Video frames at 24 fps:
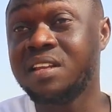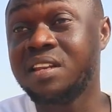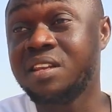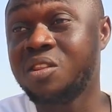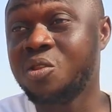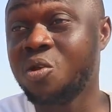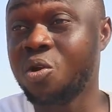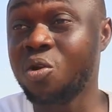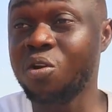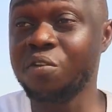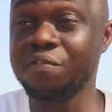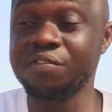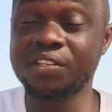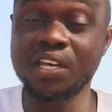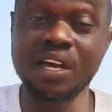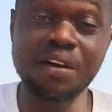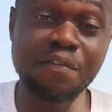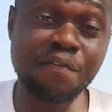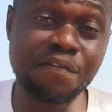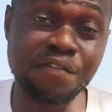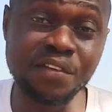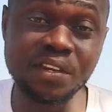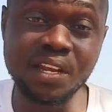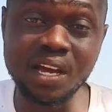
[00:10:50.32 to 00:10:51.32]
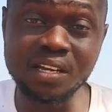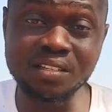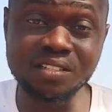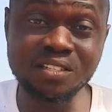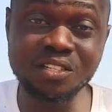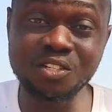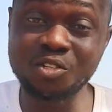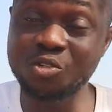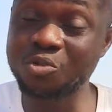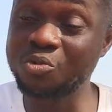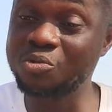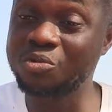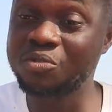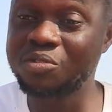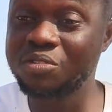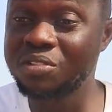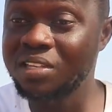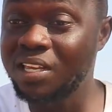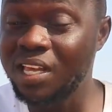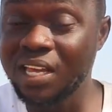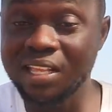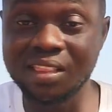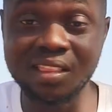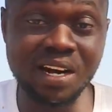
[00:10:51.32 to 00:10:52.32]
None of their feeders should
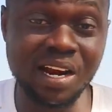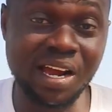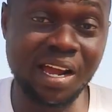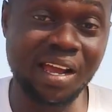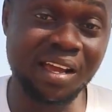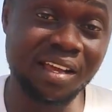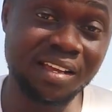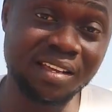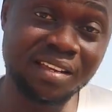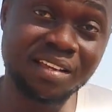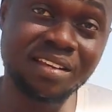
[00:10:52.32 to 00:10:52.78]
get dry.